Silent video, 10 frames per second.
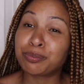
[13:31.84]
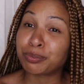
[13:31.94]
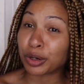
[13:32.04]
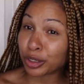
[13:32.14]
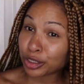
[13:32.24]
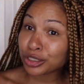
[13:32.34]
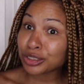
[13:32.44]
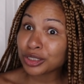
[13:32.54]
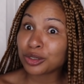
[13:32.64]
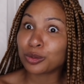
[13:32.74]

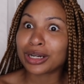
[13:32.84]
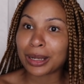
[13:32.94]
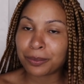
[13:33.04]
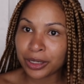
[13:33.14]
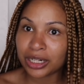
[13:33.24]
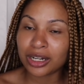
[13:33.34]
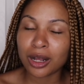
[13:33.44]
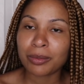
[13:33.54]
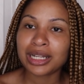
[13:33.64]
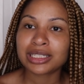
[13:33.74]
burn when I put it
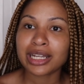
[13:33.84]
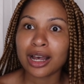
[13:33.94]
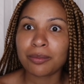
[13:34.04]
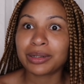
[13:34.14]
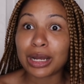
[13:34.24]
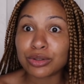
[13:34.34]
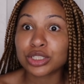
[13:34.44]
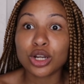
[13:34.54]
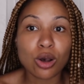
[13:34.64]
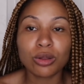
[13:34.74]
on my scalp, but that was
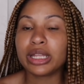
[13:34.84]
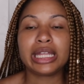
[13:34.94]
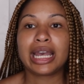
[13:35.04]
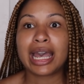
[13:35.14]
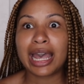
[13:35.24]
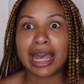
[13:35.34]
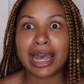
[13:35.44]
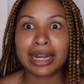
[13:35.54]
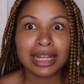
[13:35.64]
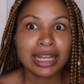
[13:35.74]
the only thing I
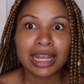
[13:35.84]
had,